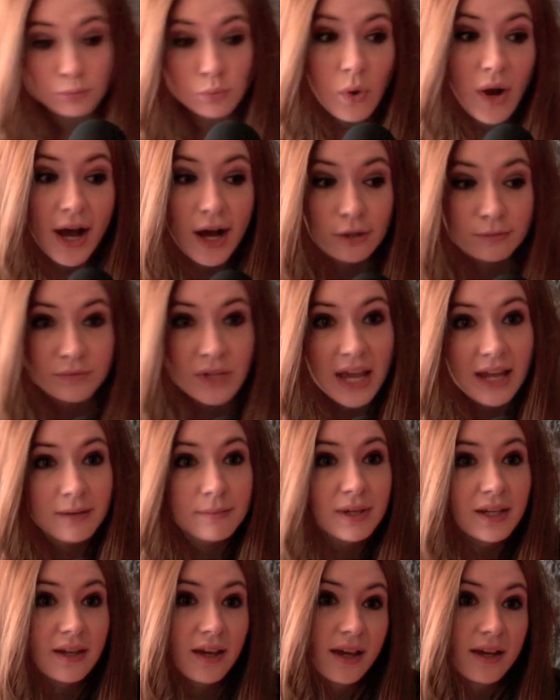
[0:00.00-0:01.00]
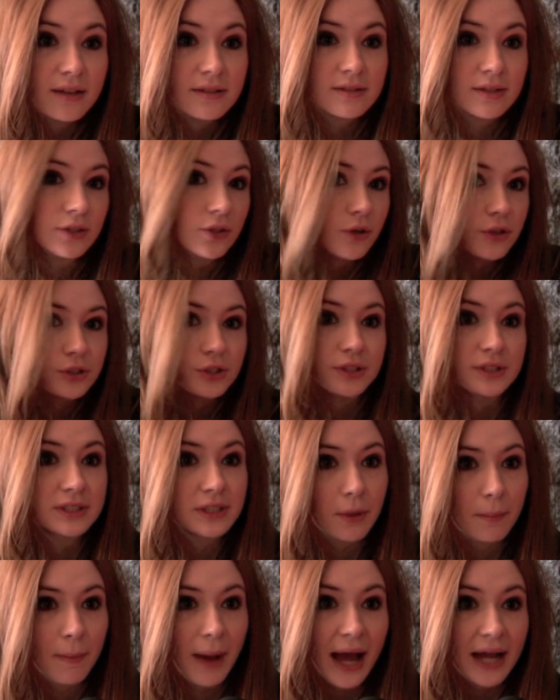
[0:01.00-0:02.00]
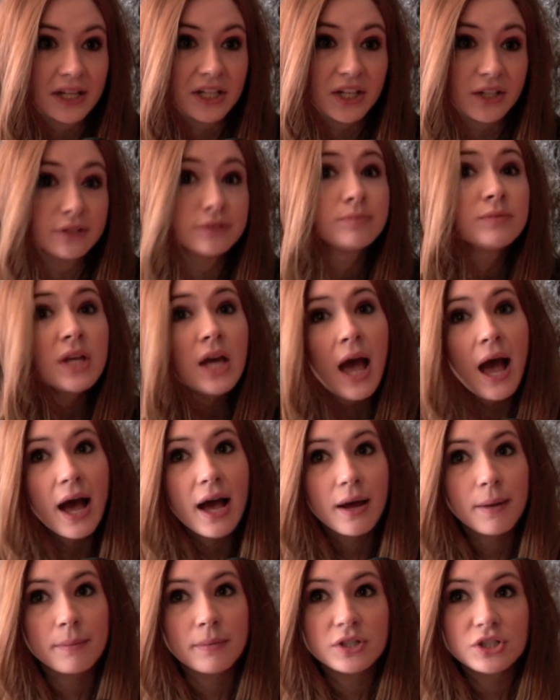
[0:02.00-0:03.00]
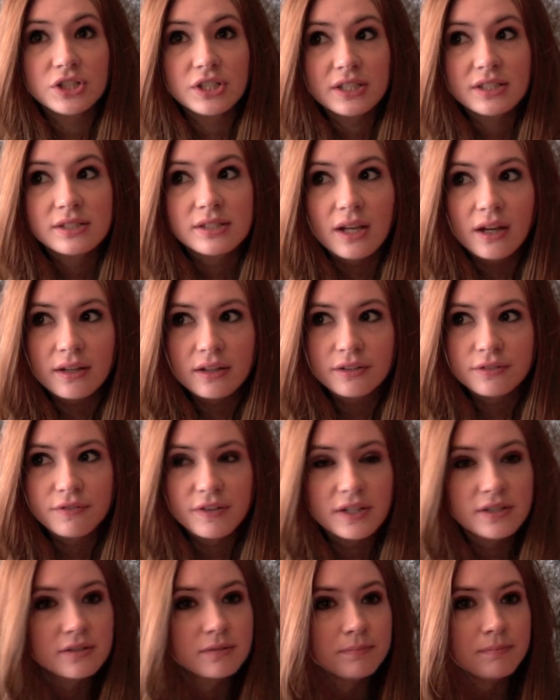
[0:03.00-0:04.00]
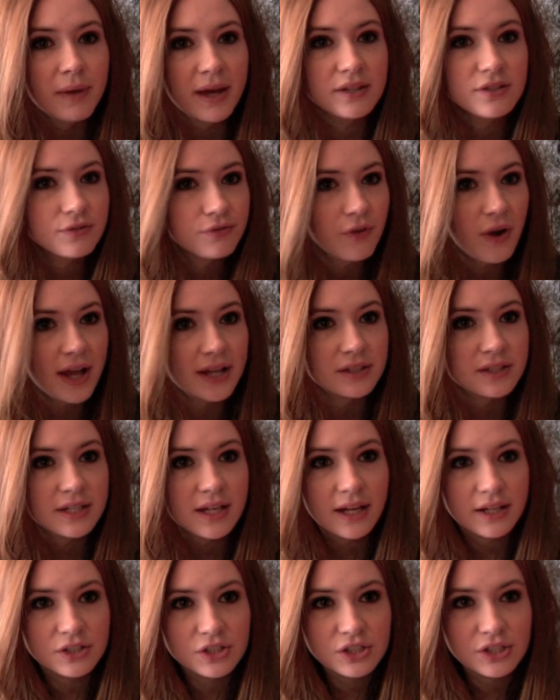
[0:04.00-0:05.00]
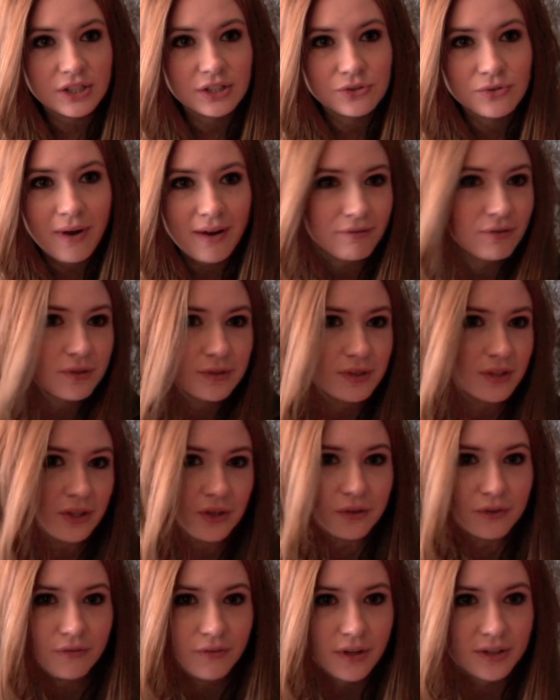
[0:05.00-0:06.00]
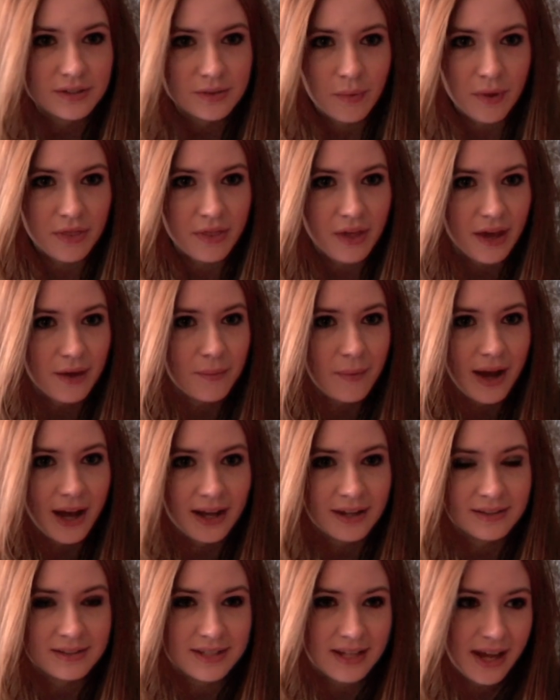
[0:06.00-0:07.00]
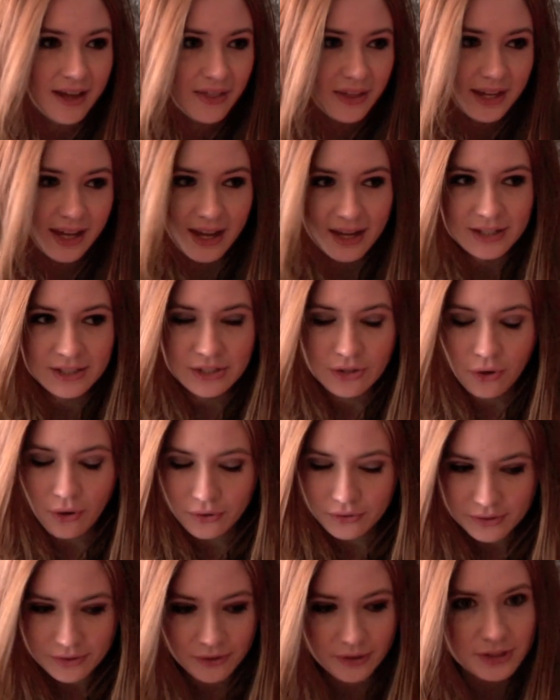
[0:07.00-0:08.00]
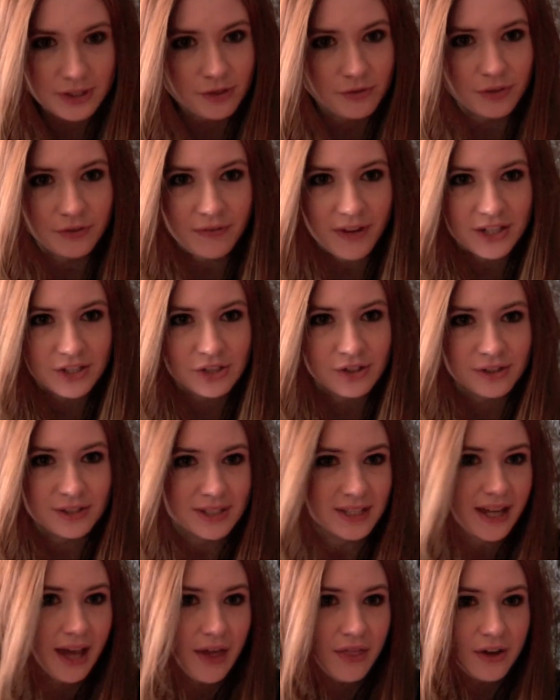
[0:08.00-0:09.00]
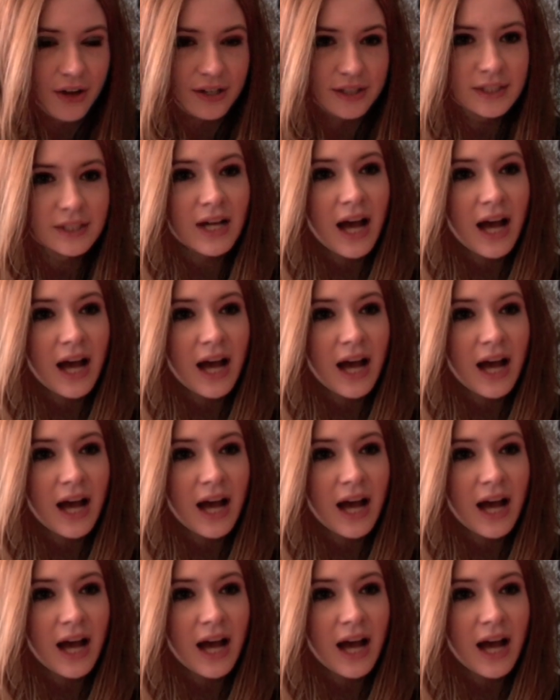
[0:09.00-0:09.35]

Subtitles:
Well, Amy is the Doctor's companion. She's kind of his best friend, and she travels the universe with him, and they get into all sorts of adventures together.